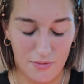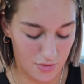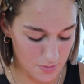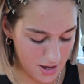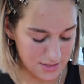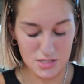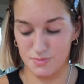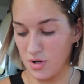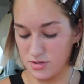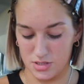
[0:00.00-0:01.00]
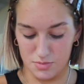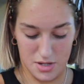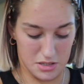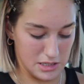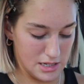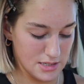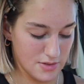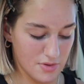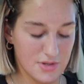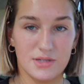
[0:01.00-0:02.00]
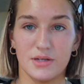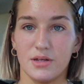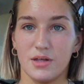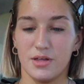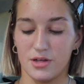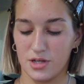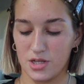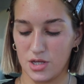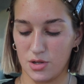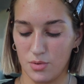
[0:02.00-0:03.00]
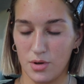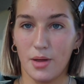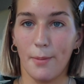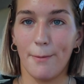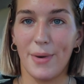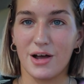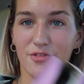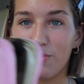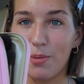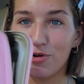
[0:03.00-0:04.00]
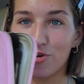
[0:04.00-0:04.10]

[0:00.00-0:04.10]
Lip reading: I've come out in spots as well, guys. I've got this little cute bag for my